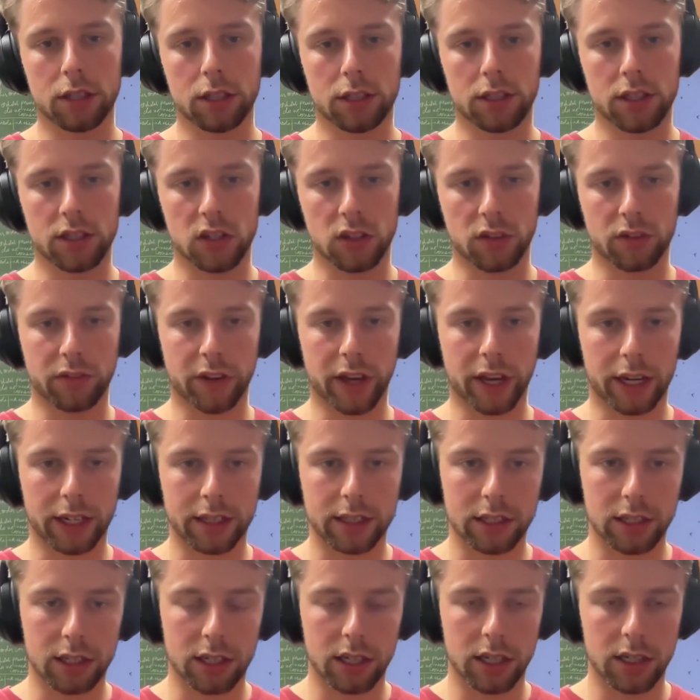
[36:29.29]
this
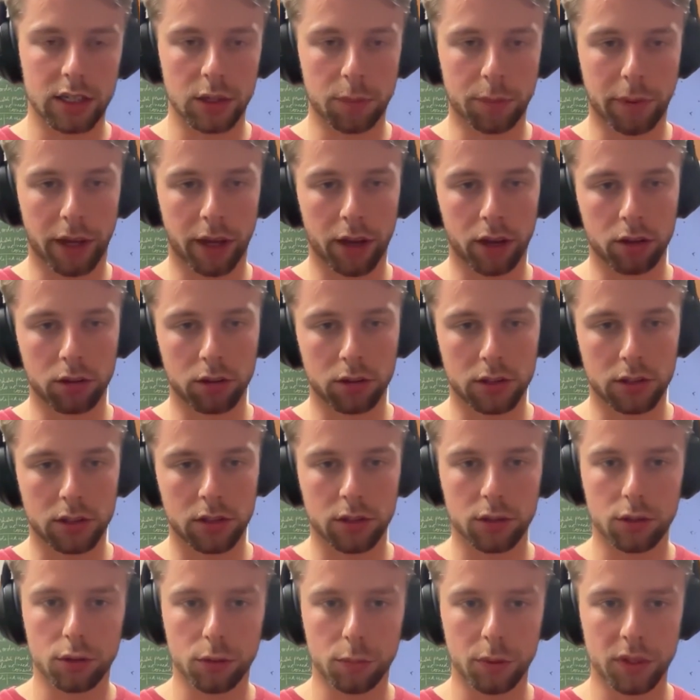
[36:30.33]
effect is about
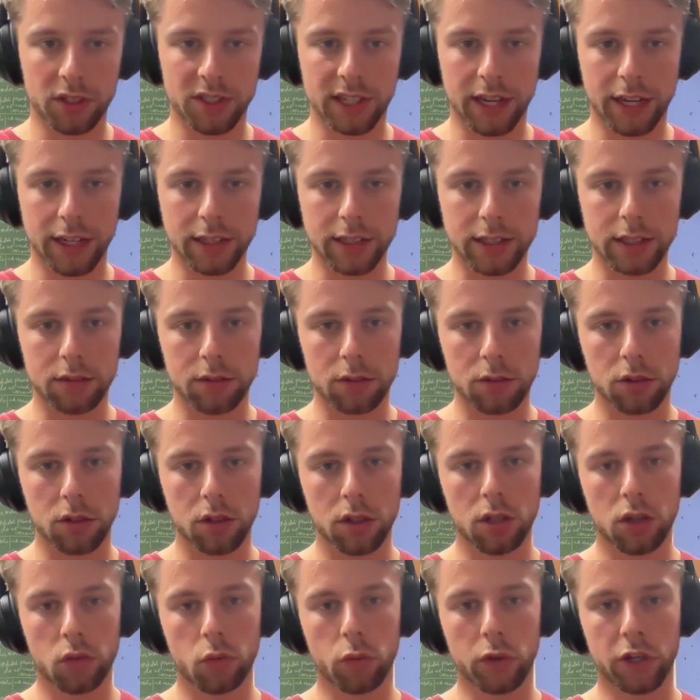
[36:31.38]
2%,
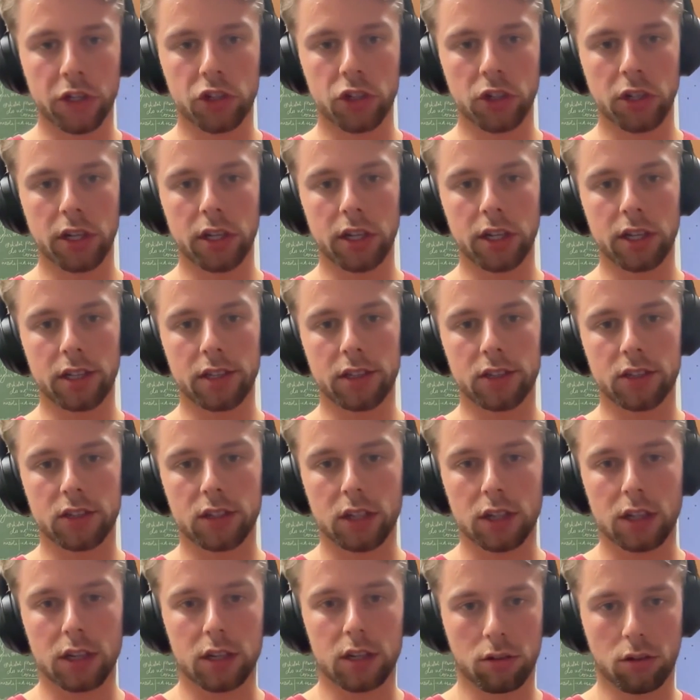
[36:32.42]
which is
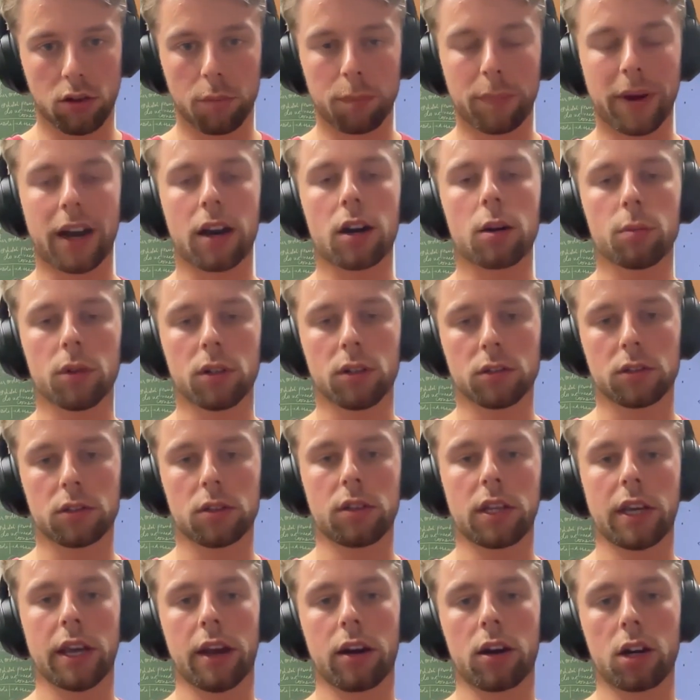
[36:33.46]
comparable to
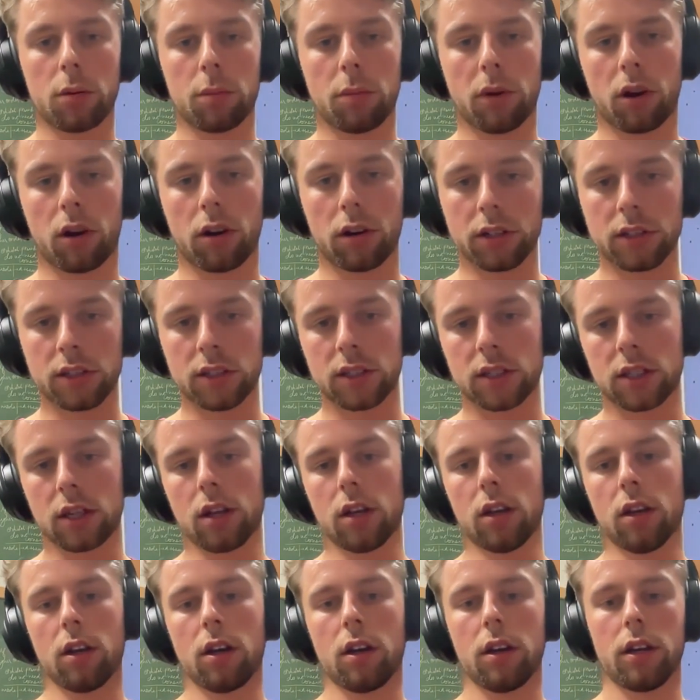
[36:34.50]
the error bars
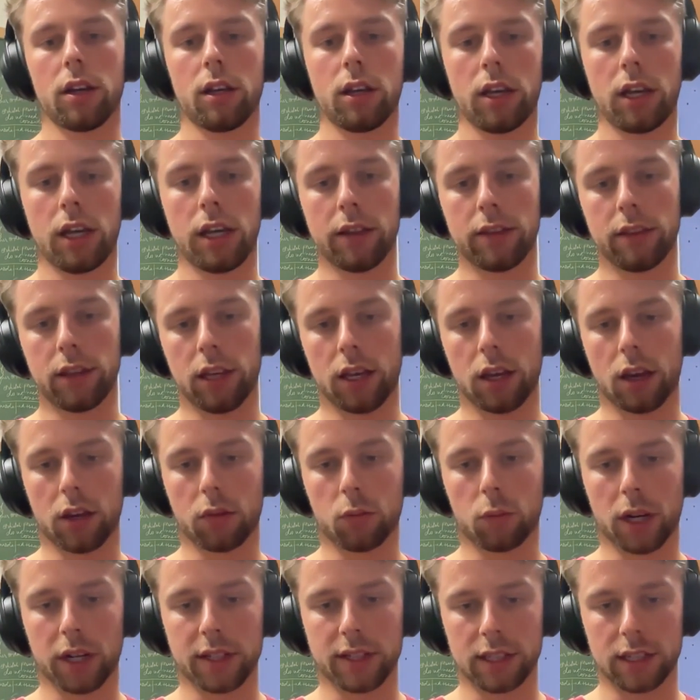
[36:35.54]
in the
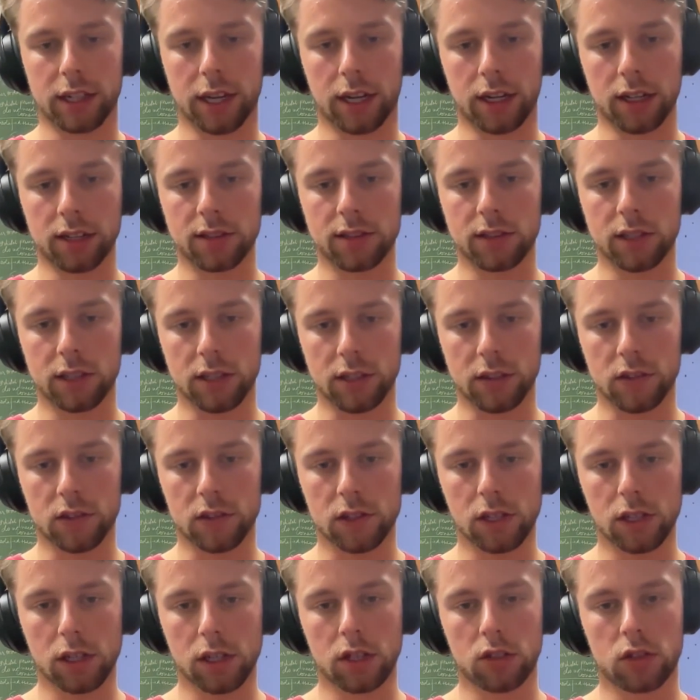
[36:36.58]
unWISE analysis.
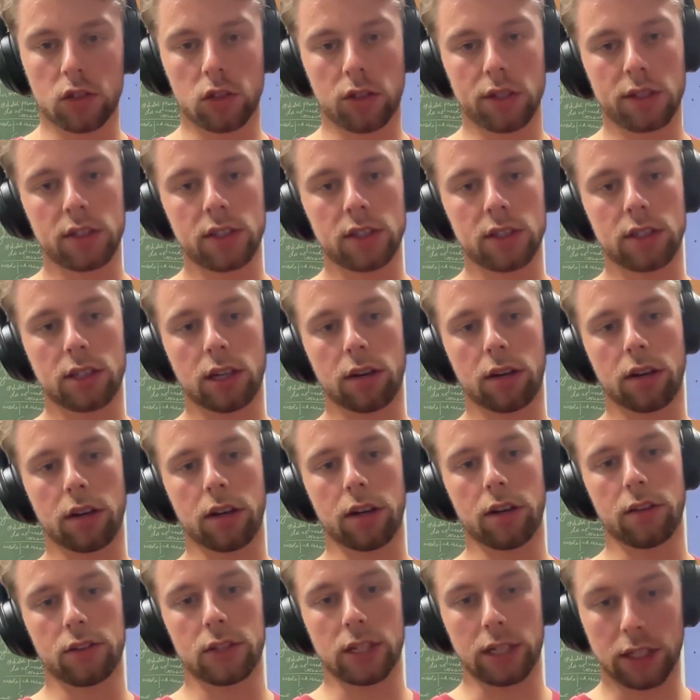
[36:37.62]
So this is
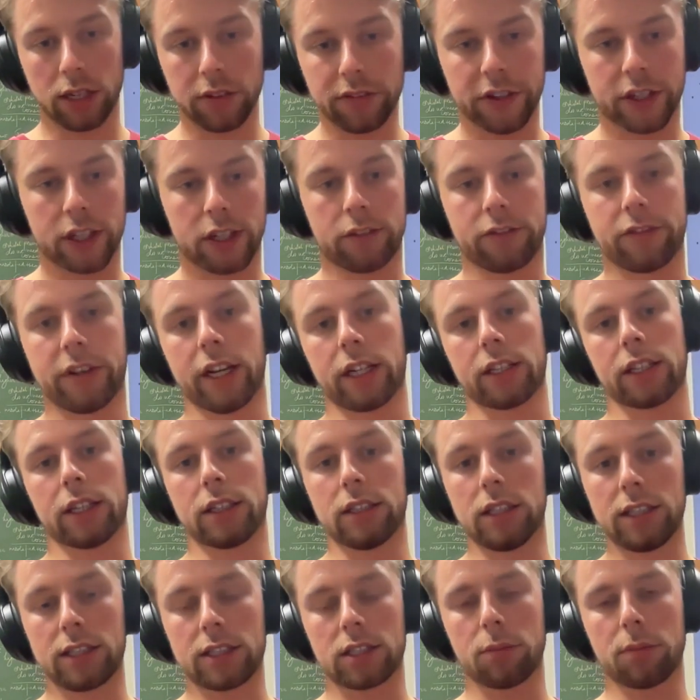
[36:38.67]
a significant effect that
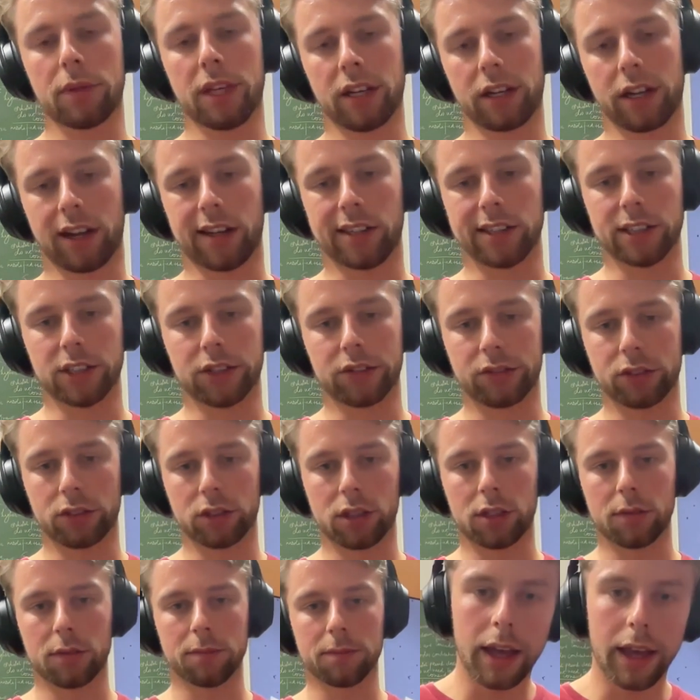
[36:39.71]
needs to be accounted
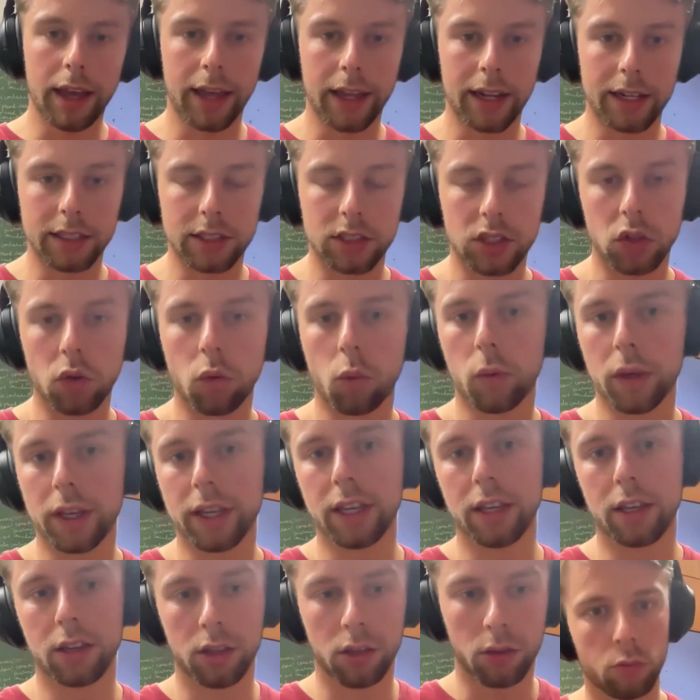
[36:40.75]
for. And
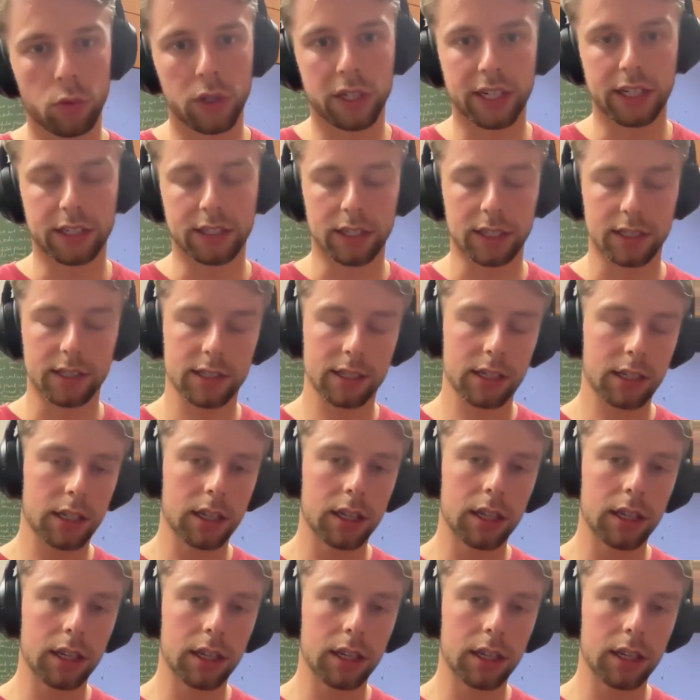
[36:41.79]
we did this